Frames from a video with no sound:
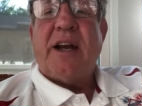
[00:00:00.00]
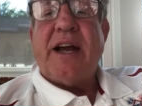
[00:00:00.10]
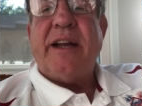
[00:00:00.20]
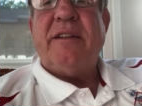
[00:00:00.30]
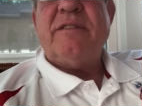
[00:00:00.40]

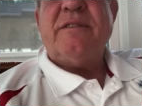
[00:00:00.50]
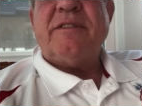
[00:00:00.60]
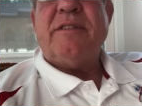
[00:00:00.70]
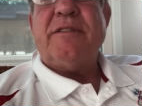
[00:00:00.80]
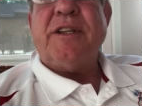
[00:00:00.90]
Hi,
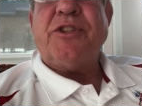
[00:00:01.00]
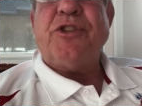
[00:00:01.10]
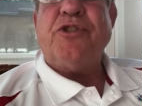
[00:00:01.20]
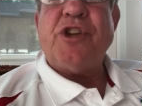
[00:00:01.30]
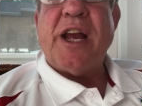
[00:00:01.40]

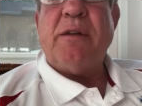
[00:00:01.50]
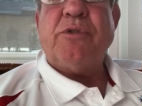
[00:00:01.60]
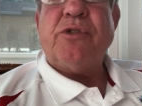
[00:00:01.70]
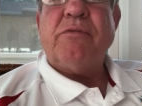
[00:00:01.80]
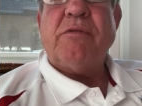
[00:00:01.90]
this is
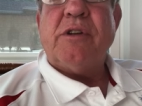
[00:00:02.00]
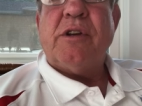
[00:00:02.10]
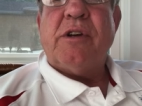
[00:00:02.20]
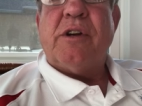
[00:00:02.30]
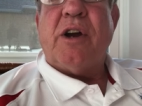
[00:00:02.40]
James.
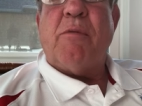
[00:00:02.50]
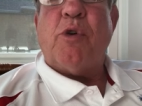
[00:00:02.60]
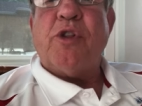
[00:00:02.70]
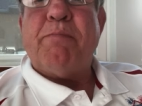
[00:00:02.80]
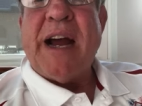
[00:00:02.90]
I'm
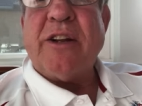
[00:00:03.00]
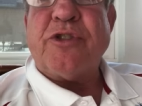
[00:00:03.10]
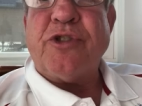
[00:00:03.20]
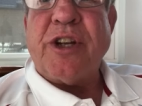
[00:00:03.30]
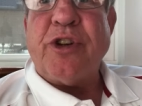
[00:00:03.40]
one of the
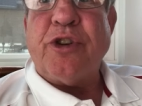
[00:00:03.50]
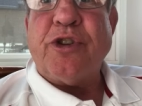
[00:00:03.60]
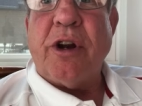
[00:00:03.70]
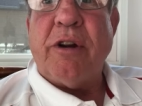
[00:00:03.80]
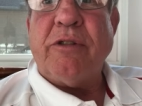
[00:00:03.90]
pastors at your
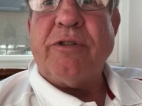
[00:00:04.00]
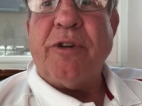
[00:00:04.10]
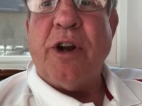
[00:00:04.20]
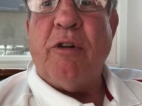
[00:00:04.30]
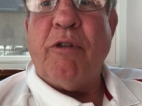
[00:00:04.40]
church.
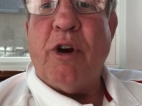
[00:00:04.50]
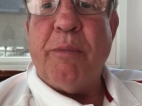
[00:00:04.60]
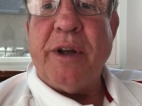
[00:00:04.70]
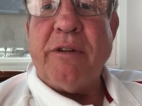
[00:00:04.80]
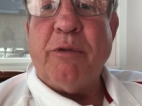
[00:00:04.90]
If you don't know
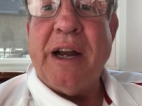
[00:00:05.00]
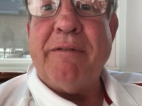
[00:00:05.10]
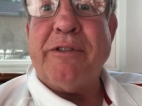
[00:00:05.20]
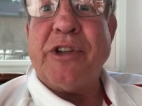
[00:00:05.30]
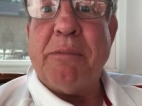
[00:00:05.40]
me, we
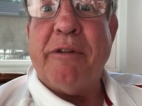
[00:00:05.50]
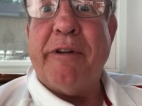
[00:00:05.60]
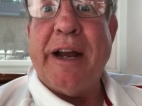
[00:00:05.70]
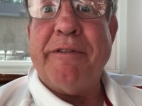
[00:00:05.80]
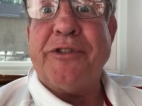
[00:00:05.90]
haven't, some of
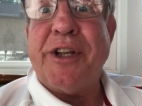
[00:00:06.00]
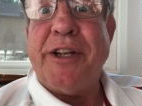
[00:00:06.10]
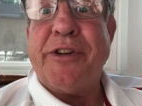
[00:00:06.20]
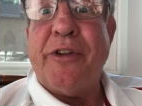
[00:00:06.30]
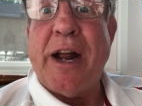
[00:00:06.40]
us haven't seen
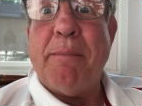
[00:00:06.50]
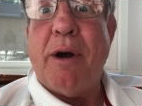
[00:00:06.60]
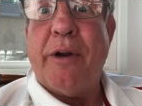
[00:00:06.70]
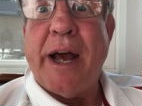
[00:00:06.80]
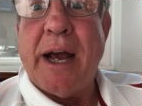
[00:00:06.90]
each other
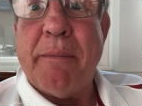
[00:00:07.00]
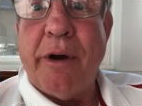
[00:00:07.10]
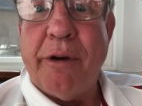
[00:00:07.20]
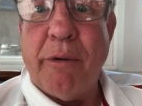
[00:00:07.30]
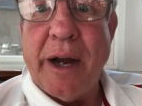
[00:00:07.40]
eyeball to
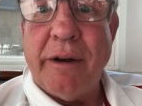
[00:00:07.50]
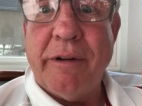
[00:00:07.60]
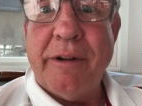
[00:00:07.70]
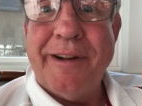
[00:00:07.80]
eyeball in a while.